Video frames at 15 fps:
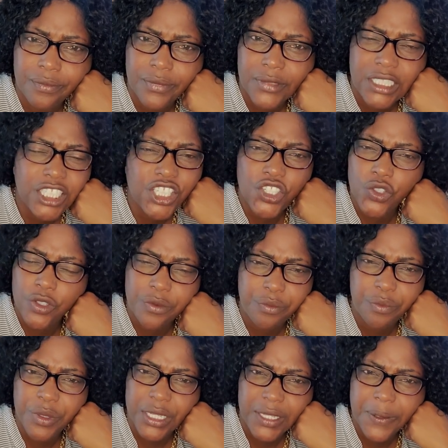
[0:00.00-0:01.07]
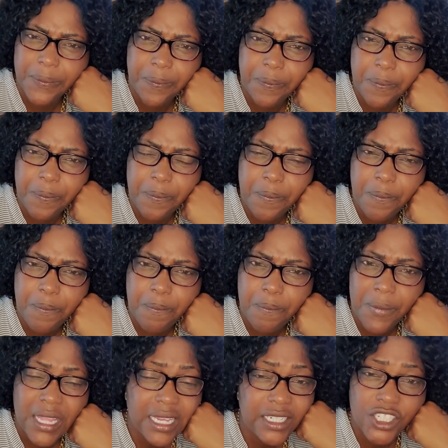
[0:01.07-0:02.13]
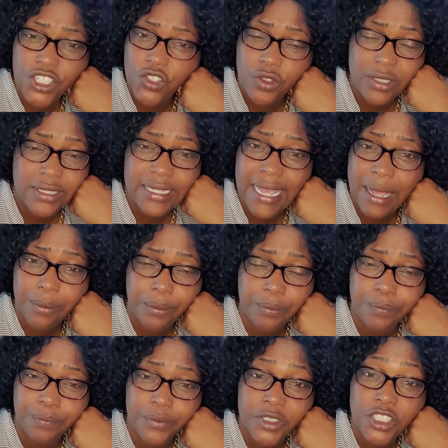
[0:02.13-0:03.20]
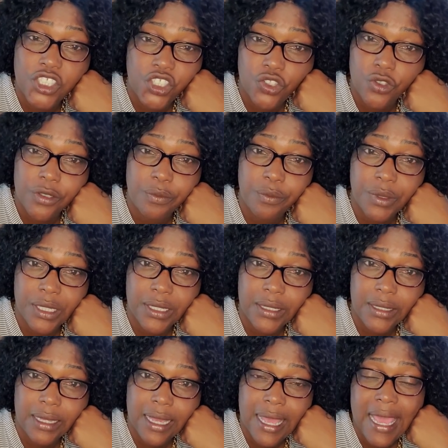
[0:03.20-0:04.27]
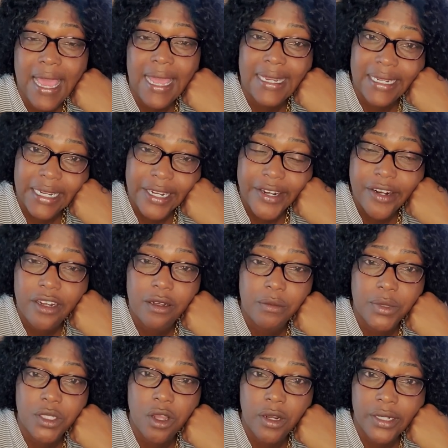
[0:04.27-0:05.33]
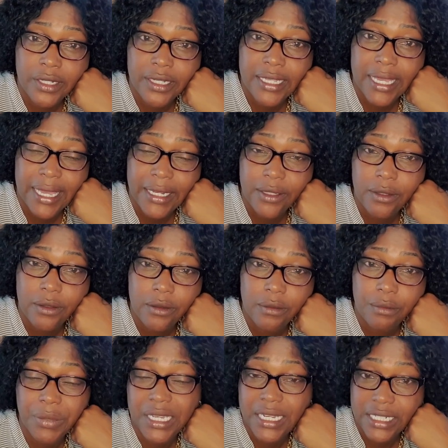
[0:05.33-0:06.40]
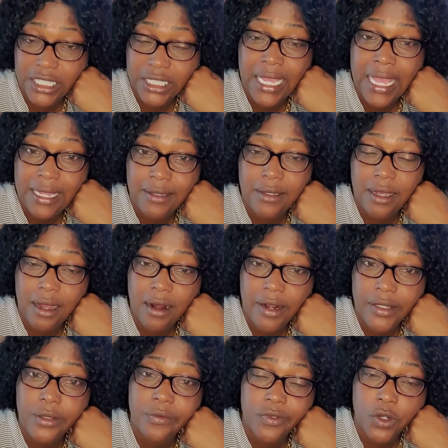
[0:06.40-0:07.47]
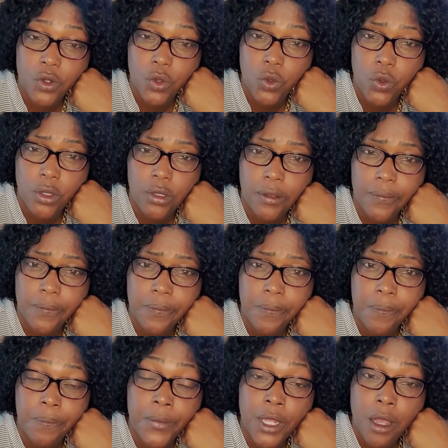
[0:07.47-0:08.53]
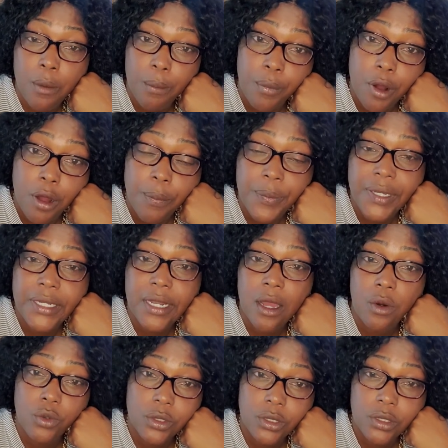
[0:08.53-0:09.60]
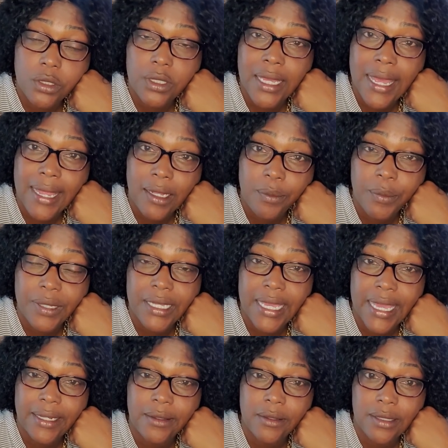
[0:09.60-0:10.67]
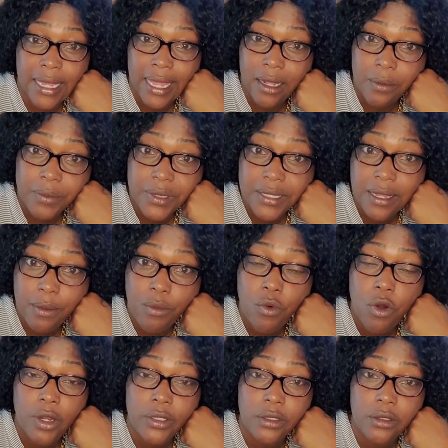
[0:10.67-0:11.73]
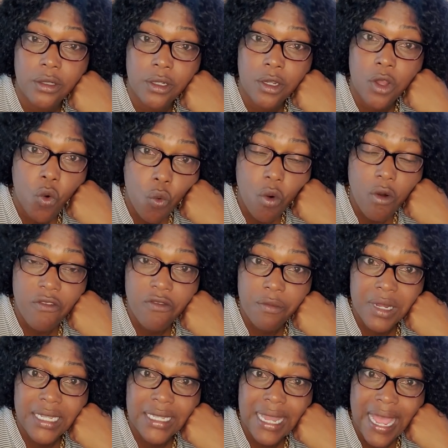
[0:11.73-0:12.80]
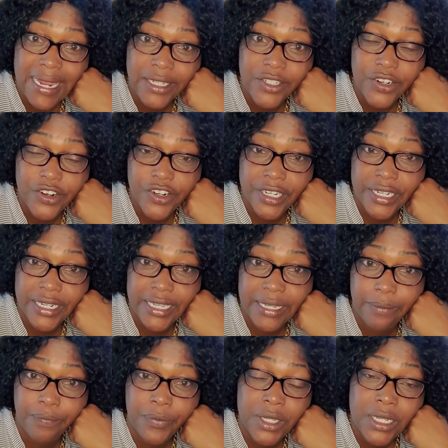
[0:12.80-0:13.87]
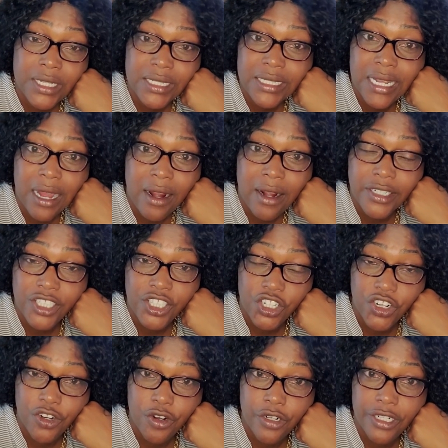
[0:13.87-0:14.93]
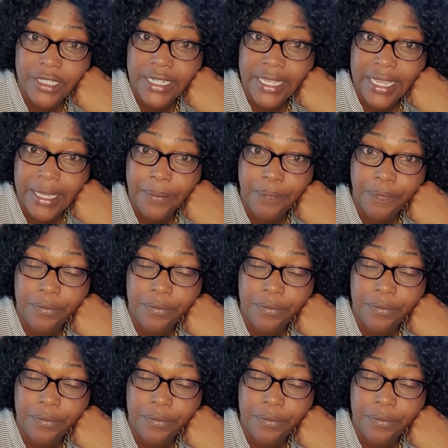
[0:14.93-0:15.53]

It shouldn't be. It shouldn't happen. It shouldn't be. And here comes Donna again, because she has a heart of gold, popping out to help again, to help someone who have maligned her name, tarnish her name,